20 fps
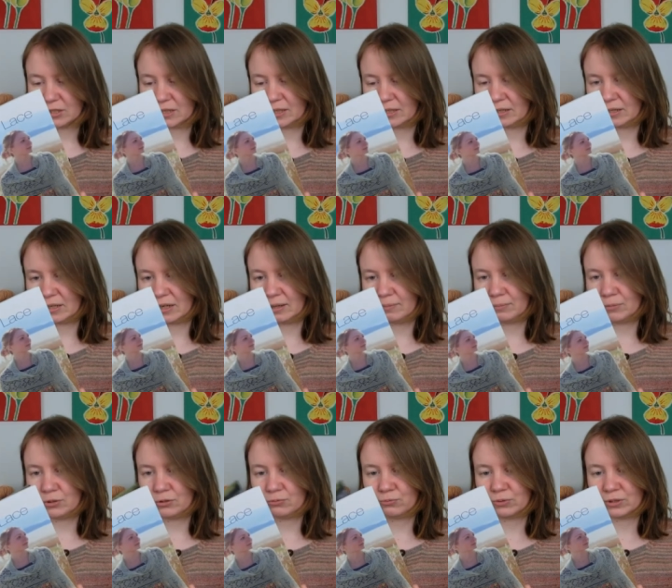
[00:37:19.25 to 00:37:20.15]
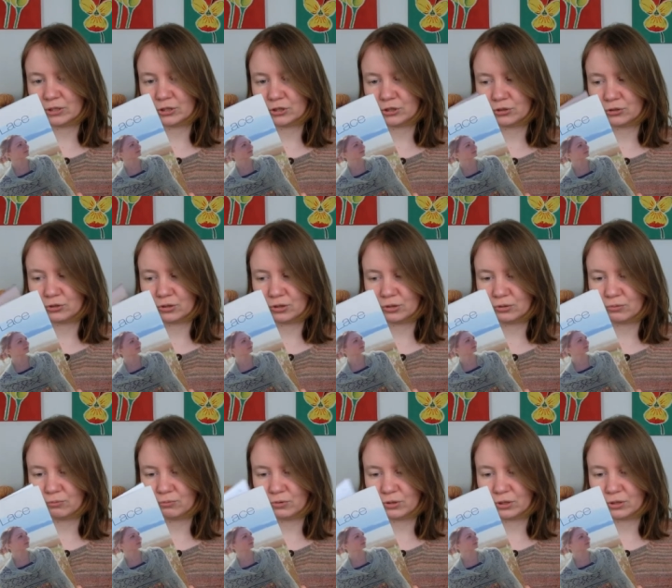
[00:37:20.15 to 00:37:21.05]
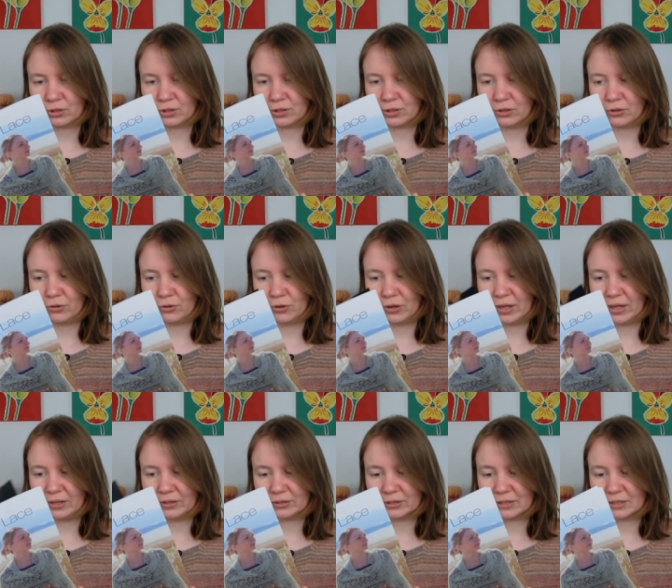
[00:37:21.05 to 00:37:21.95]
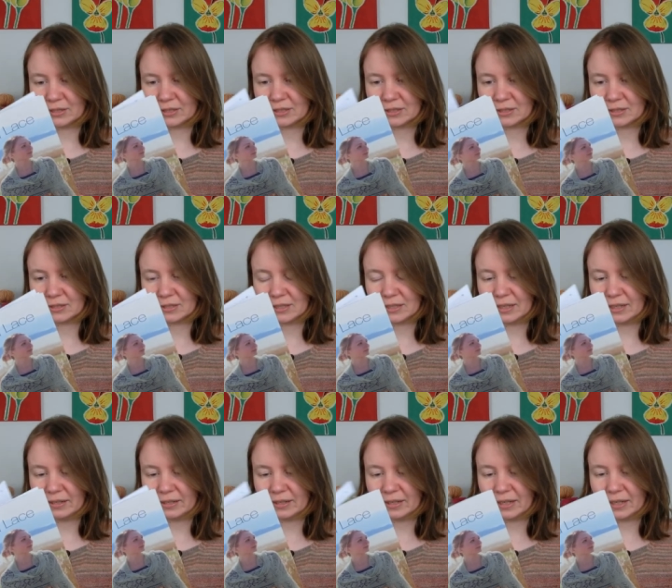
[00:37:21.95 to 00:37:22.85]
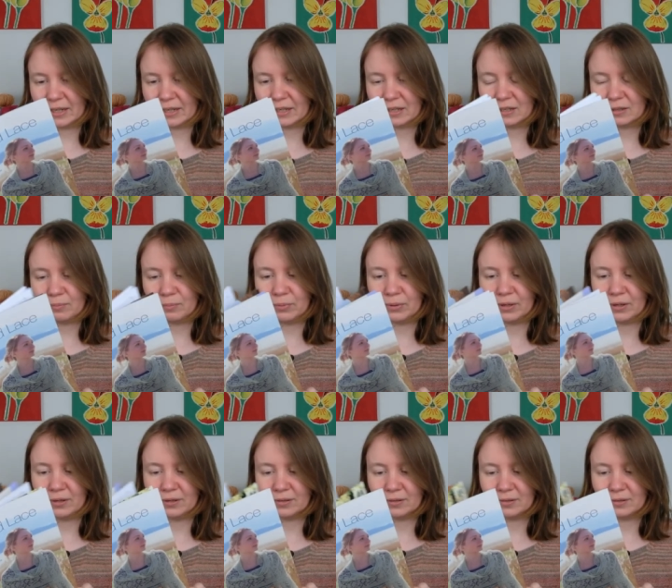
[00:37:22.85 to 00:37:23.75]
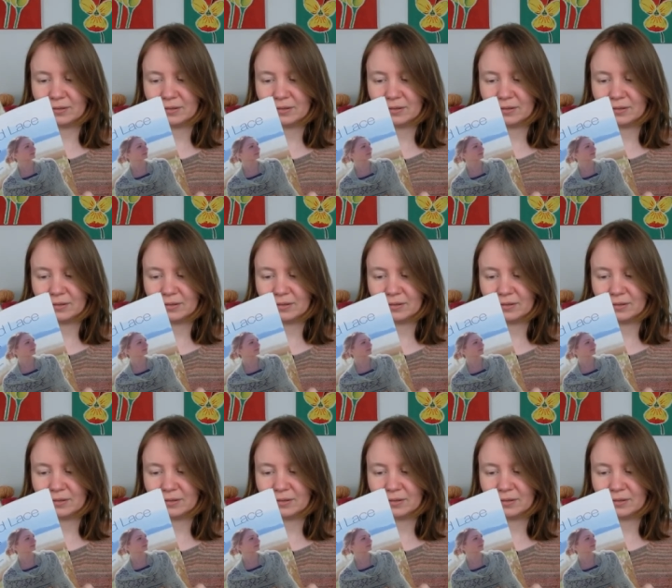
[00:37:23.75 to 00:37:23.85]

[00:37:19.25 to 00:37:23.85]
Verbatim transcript: And I'm not really sure what all else is in here, but